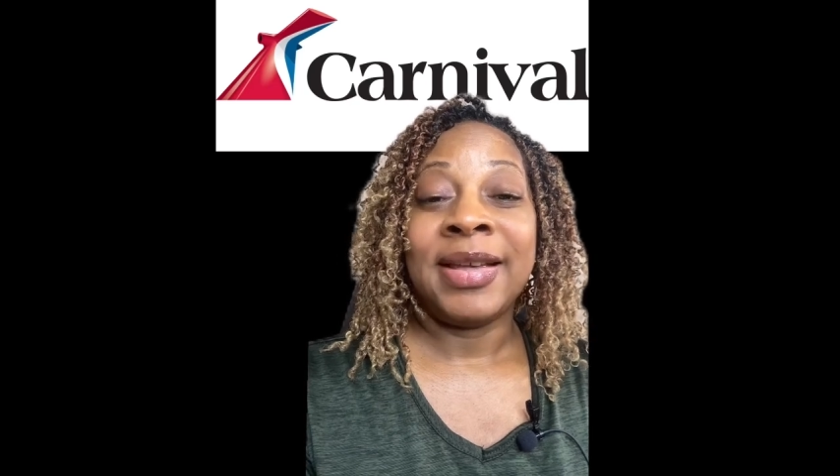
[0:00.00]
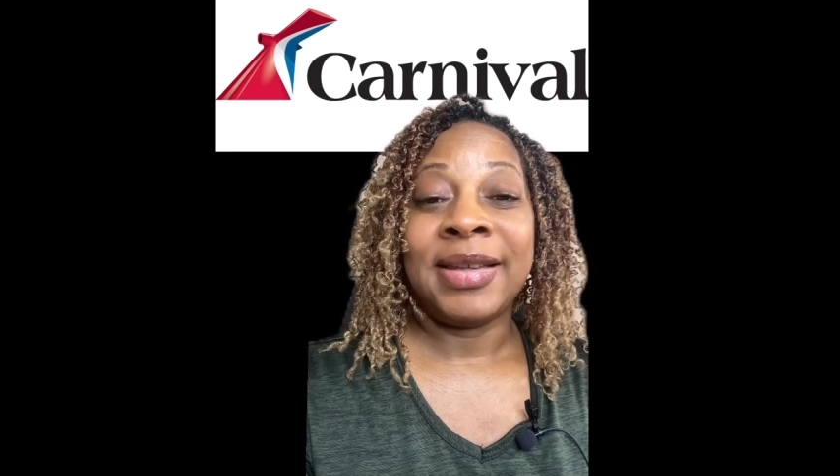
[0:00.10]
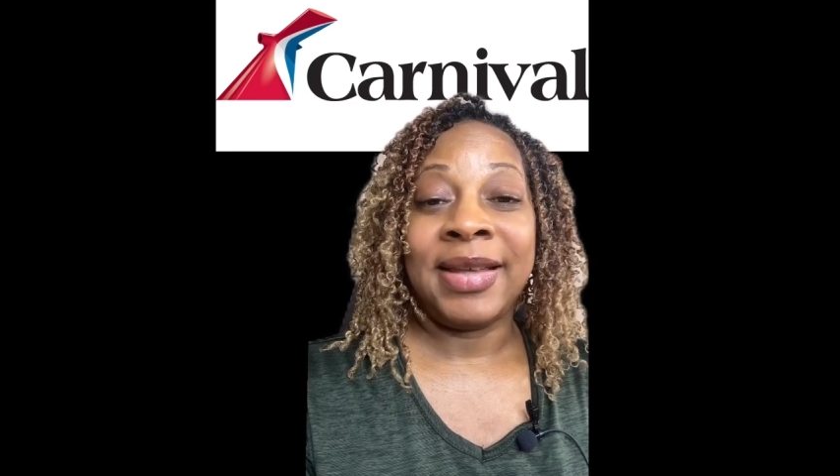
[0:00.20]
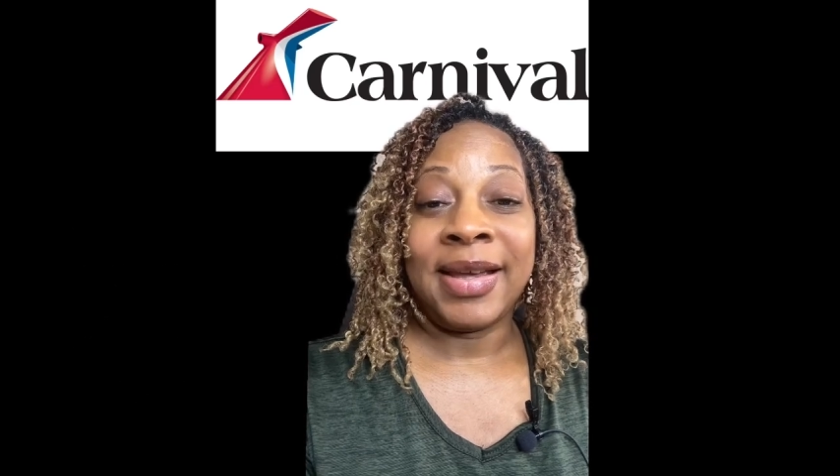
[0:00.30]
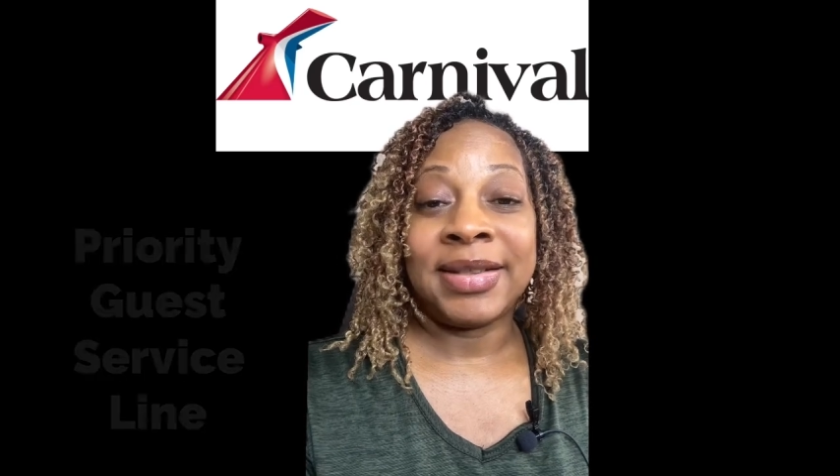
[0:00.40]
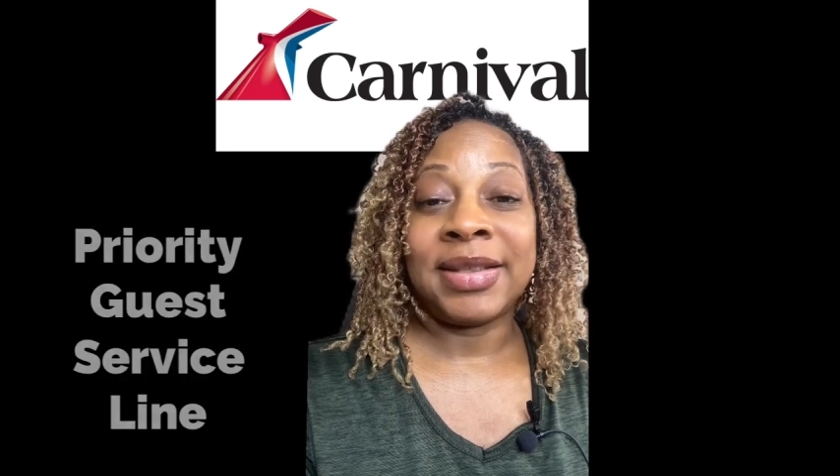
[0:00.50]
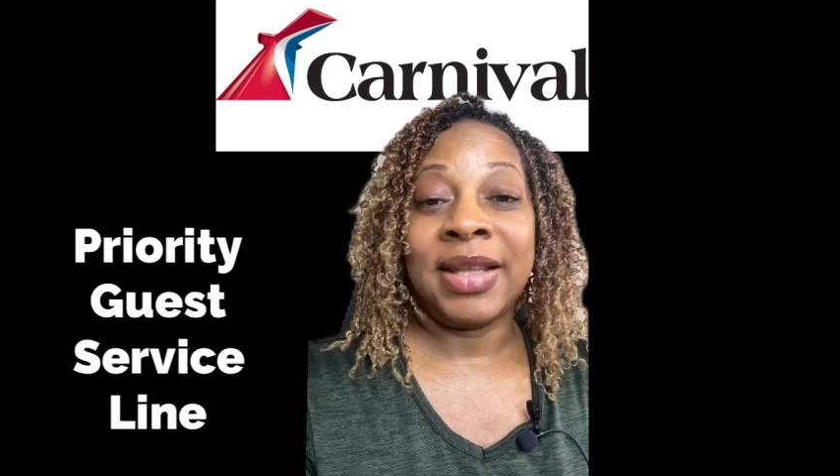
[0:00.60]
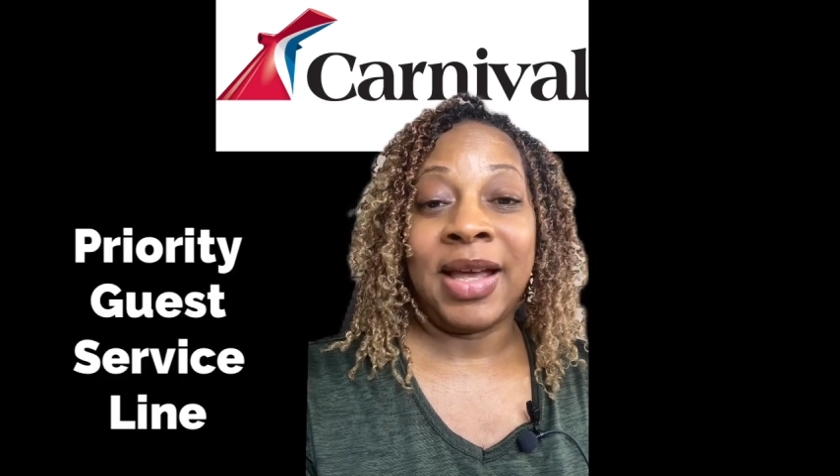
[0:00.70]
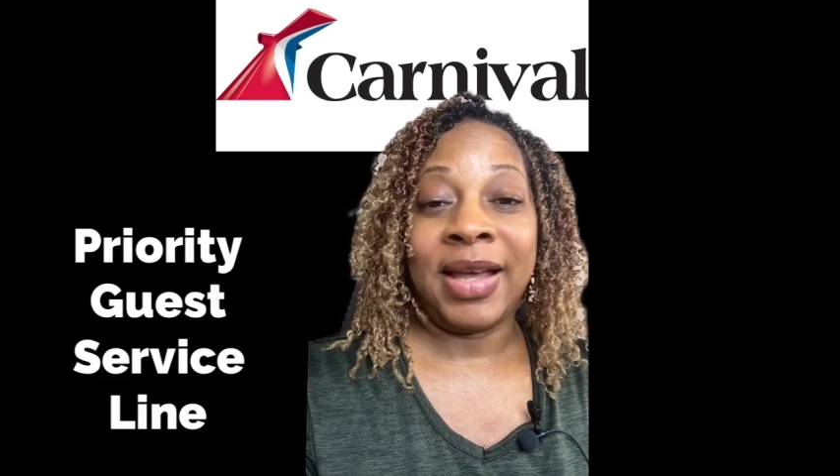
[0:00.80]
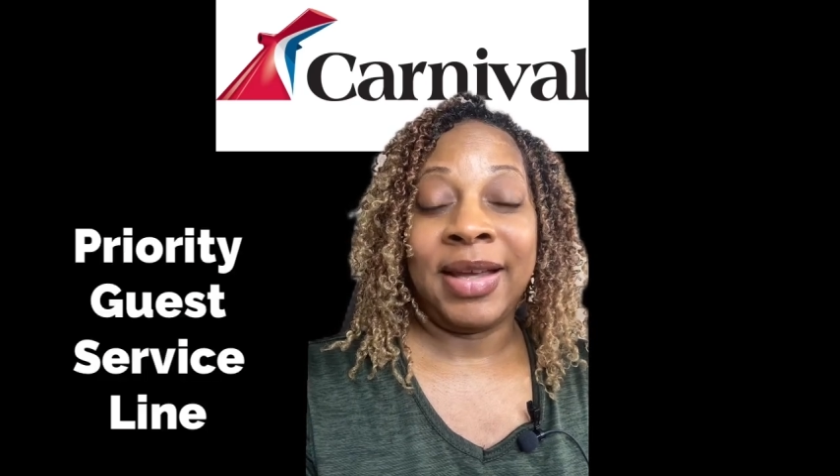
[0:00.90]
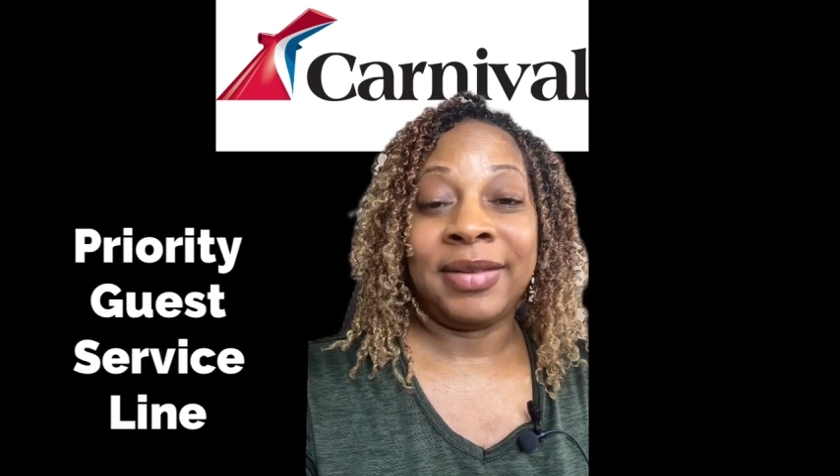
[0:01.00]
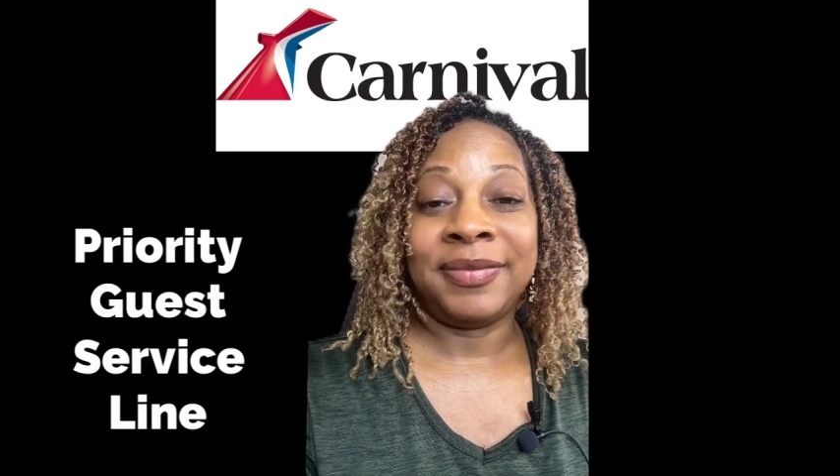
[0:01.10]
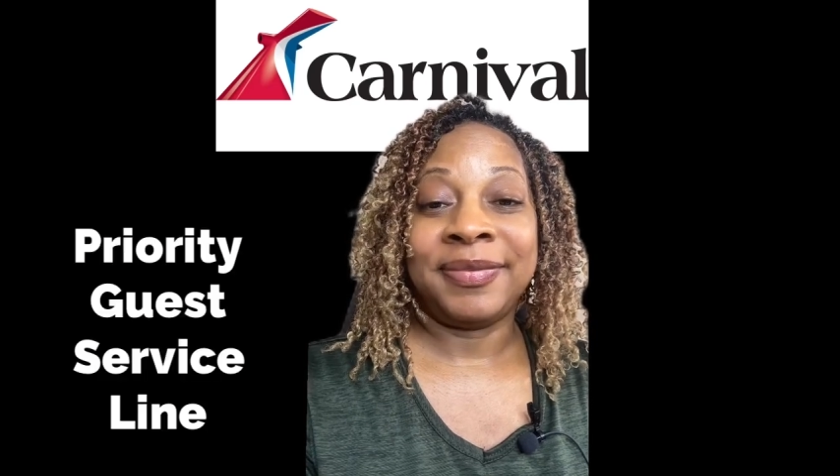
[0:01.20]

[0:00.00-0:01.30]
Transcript: guest line.